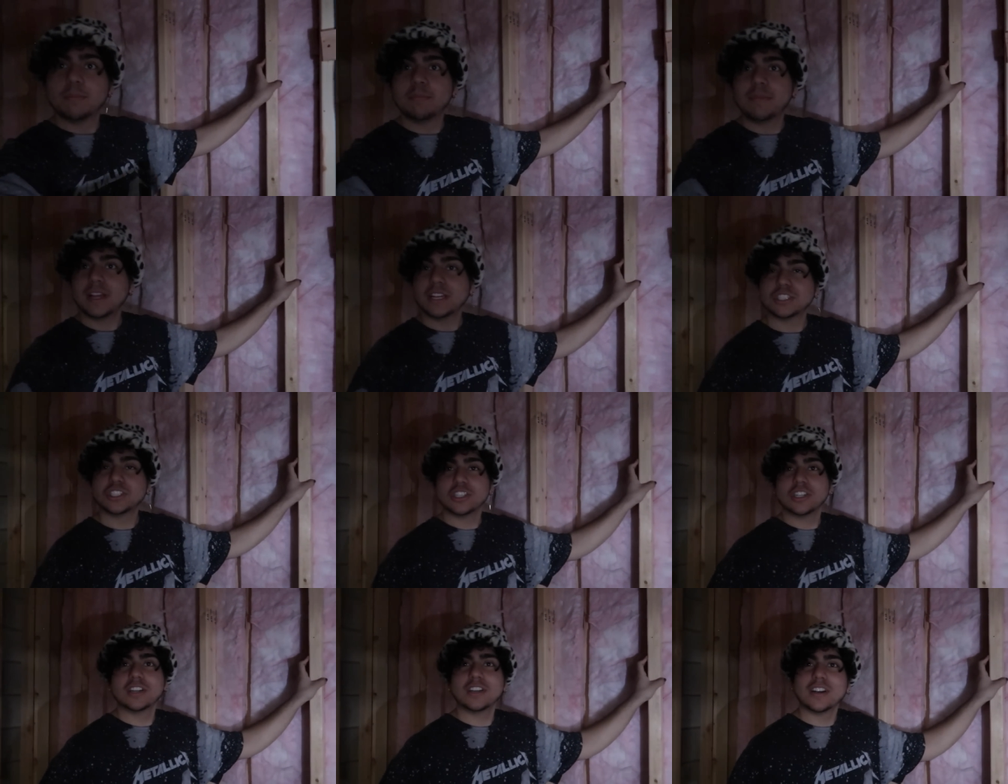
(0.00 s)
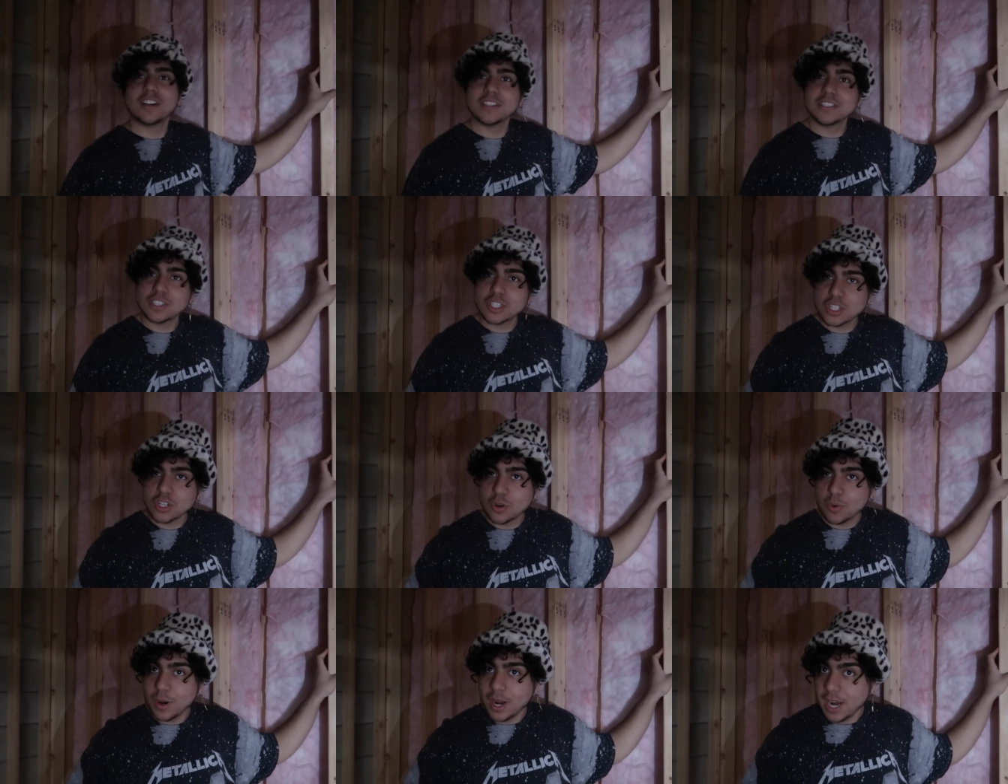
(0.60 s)
Measured a
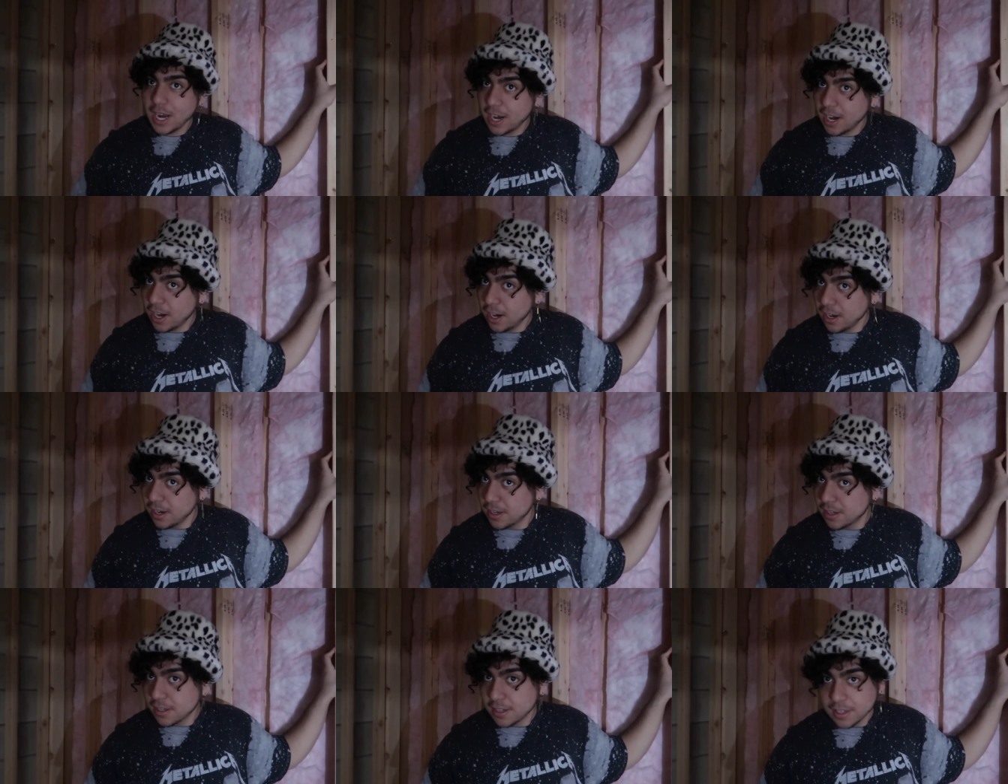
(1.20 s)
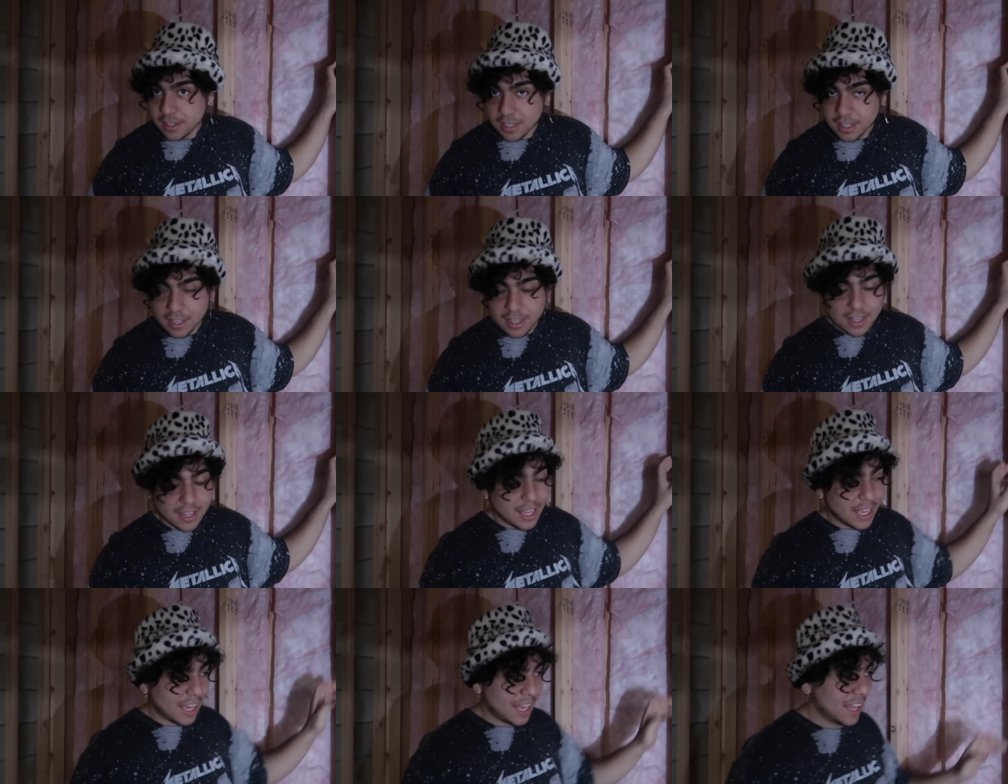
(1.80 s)
square,
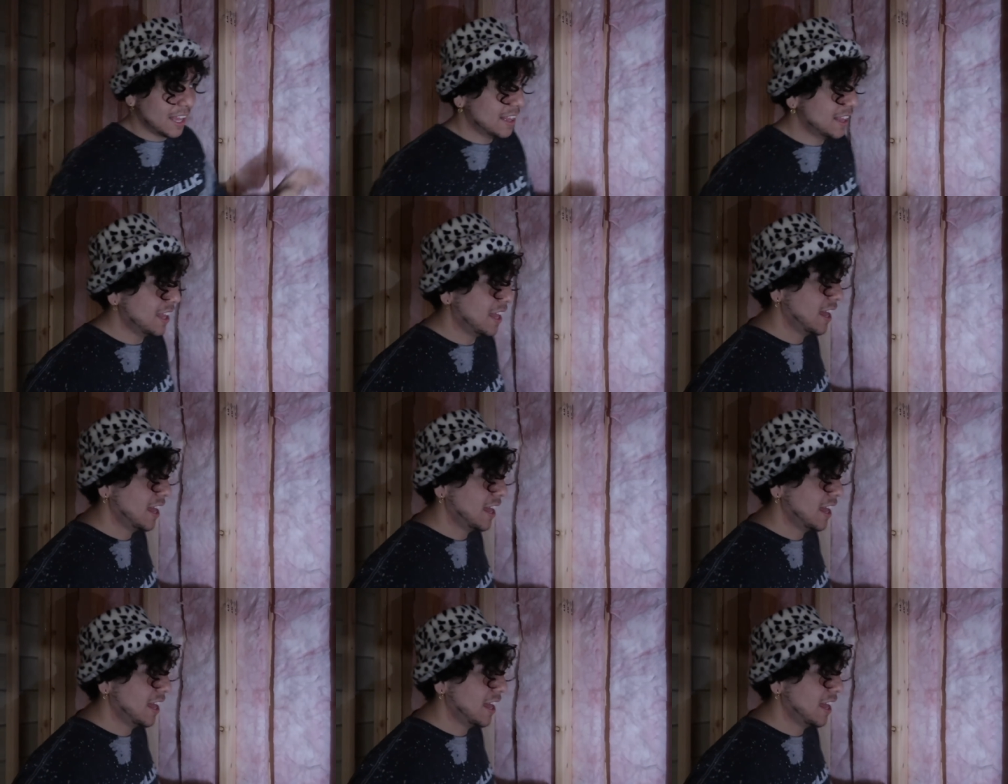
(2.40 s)
and